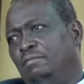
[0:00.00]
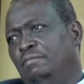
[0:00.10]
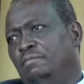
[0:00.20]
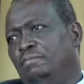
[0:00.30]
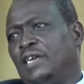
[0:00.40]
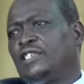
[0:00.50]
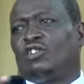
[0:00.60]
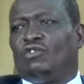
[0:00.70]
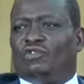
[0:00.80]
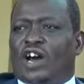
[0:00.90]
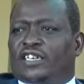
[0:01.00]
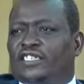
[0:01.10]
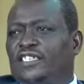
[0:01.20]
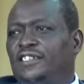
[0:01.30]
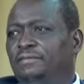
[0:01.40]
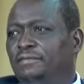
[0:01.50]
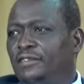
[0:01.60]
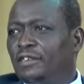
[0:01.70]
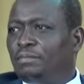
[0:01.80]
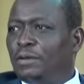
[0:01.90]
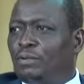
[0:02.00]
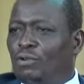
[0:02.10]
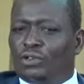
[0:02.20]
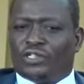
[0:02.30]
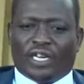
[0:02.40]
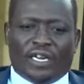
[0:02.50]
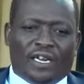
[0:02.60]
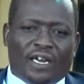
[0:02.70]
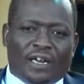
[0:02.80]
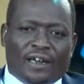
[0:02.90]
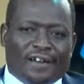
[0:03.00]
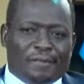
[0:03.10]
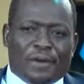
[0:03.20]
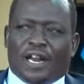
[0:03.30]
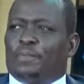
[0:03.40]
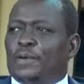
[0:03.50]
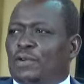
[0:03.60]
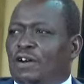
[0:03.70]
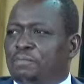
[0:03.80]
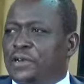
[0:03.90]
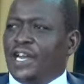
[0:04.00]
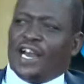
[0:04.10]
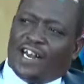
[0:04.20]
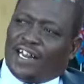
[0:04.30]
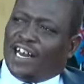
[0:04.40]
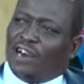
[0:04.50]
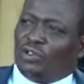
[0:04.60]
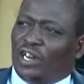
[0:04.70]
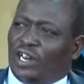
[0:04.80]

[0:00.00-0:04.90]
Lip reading: Bachelor of Arts, people would say many people are here and they're out there,